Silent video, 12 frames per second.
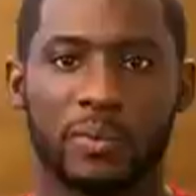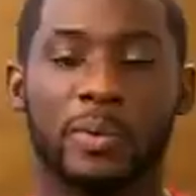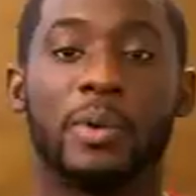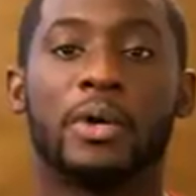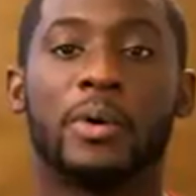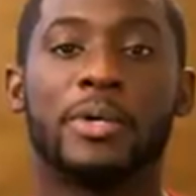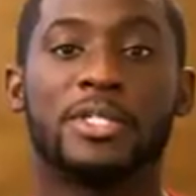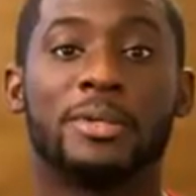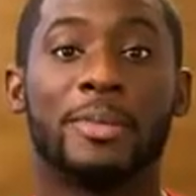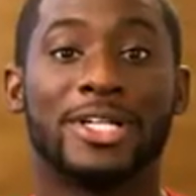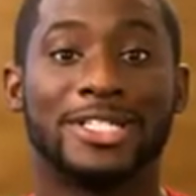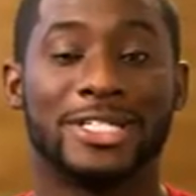won't go into
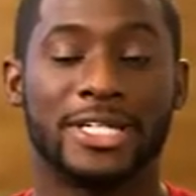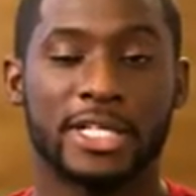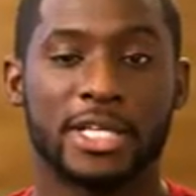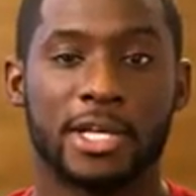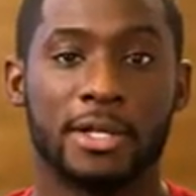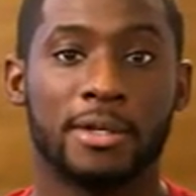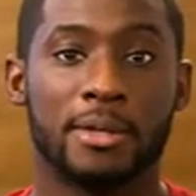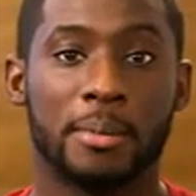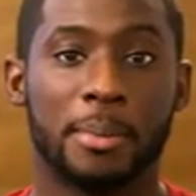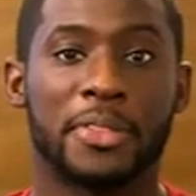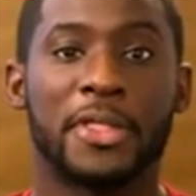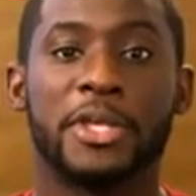much detail,
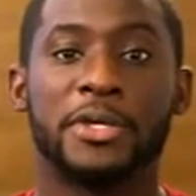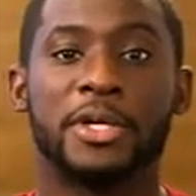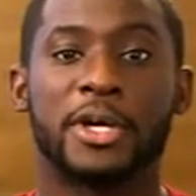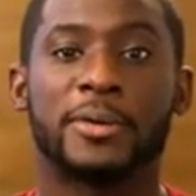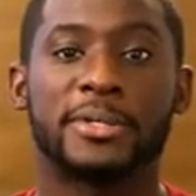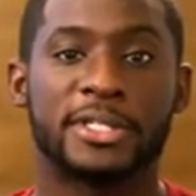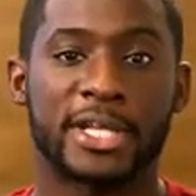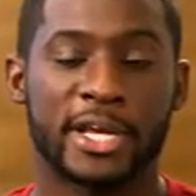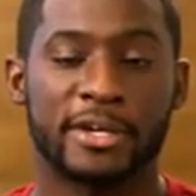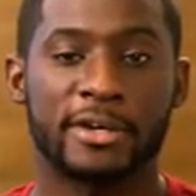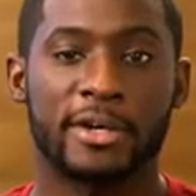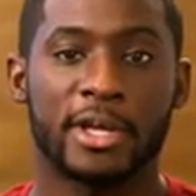but the Unicode
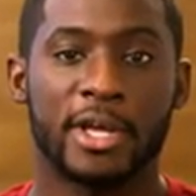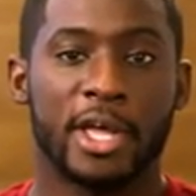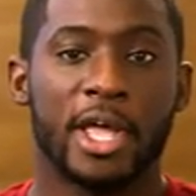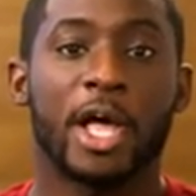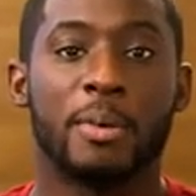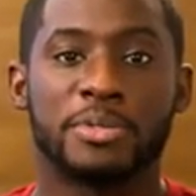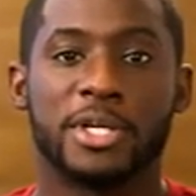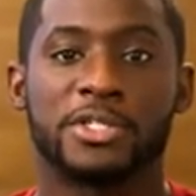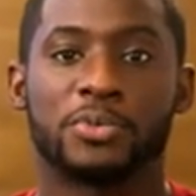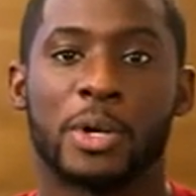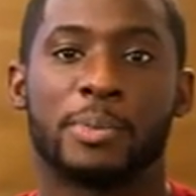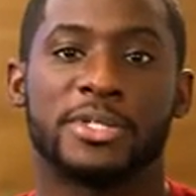standard helps
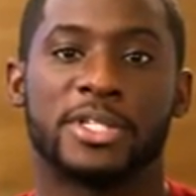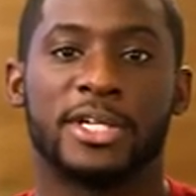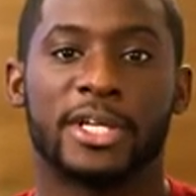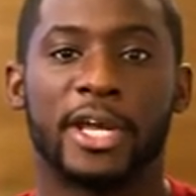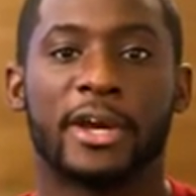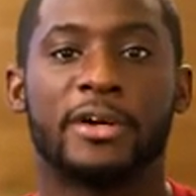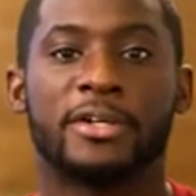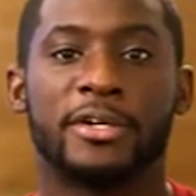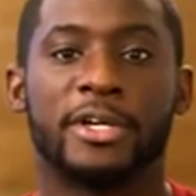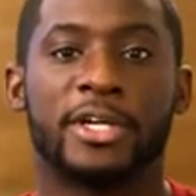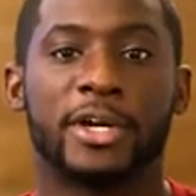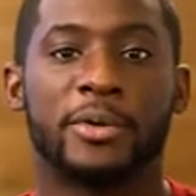us represent character
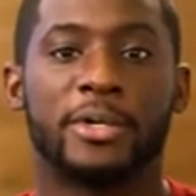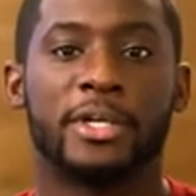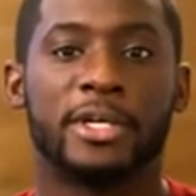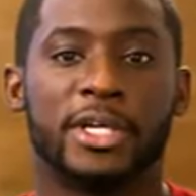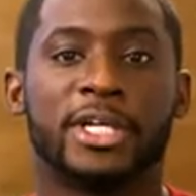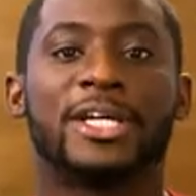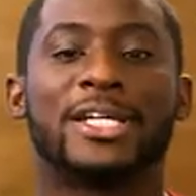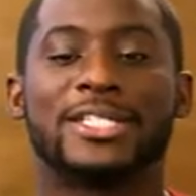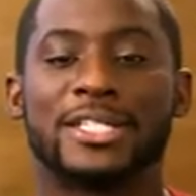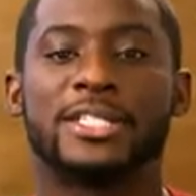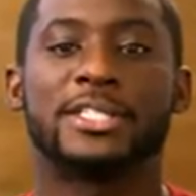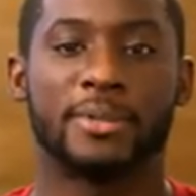encoding in a
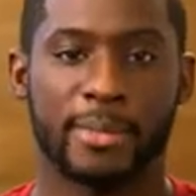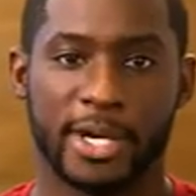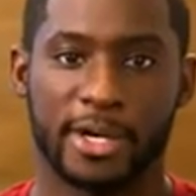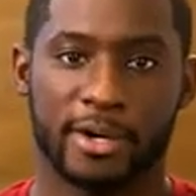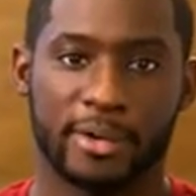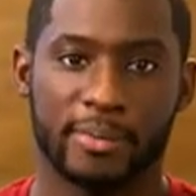consistent manner.